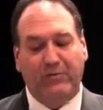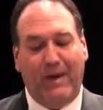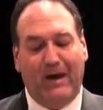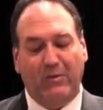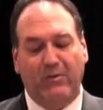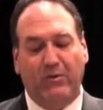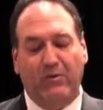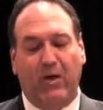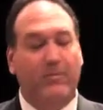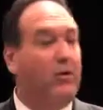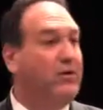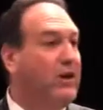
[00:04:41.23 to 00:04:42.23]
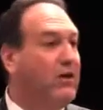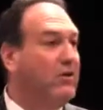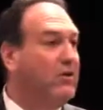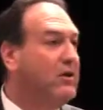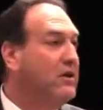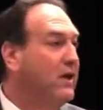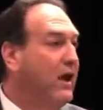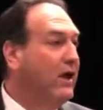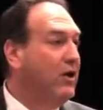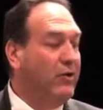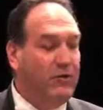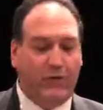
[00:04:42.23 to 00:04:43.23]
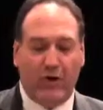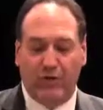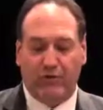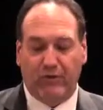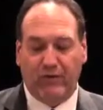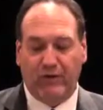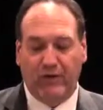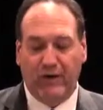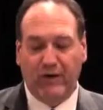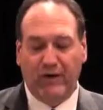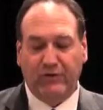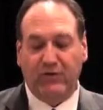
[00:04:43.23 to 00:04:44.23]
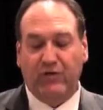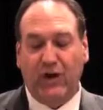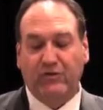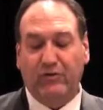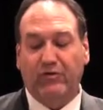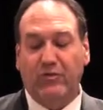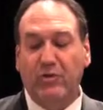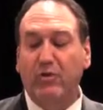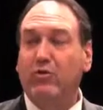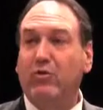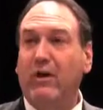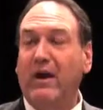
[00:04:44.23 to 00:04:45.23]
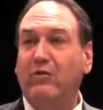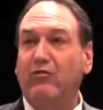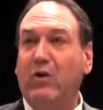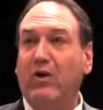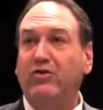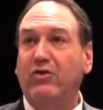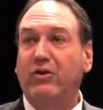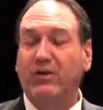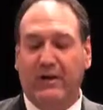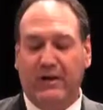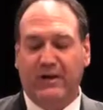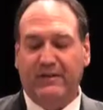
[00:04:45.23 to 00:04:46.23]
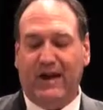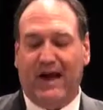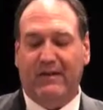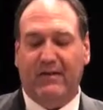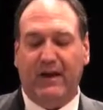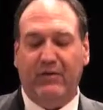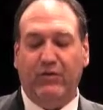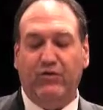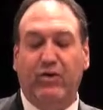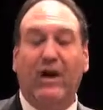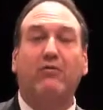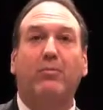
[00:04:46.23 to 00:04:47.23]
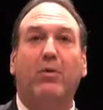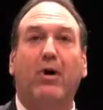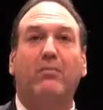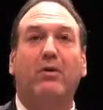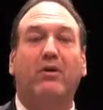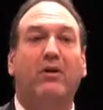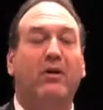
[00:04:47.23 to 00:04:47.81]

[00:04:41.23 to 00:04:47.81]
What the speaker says: bankruptcy law both here and in other countries to judges from the Ukraine, Russia, Thailand, Czech Republic,